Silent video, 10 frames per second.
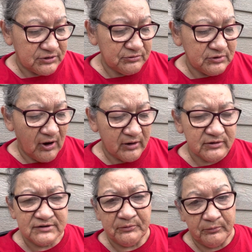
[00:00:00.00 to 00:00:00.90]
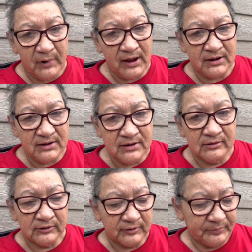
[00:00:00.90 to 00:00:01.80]
two daughters of Red
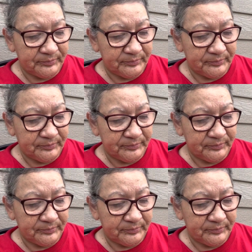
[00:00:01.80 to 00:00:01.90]
Eagle,